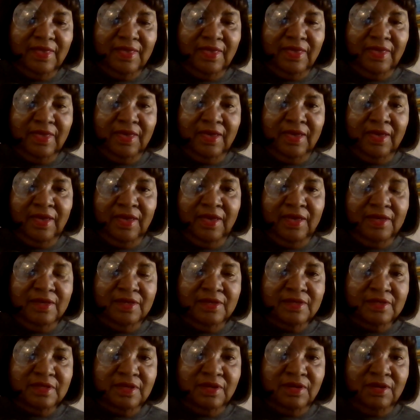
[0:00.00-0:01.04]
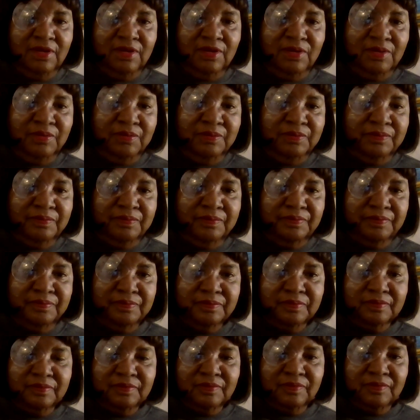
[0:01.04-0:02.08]
Yes. So
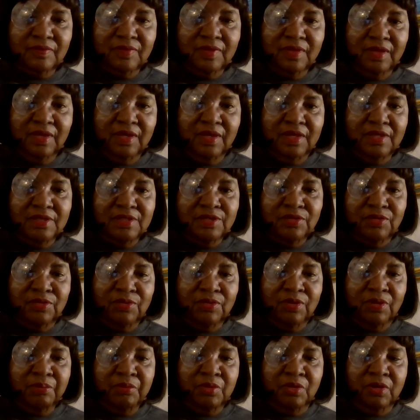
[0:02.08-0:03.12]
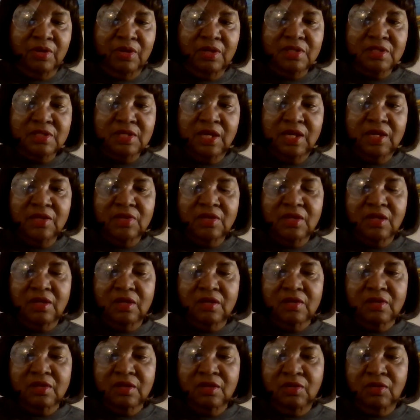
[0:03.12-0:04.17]
I'm gonna take the,
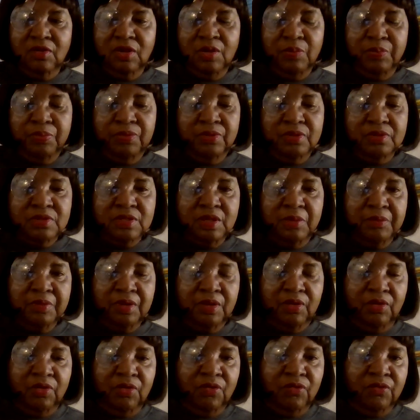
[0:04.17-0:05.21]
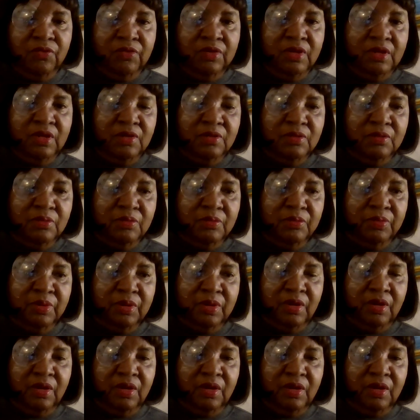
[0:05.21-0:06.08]
you know, they put something over it, but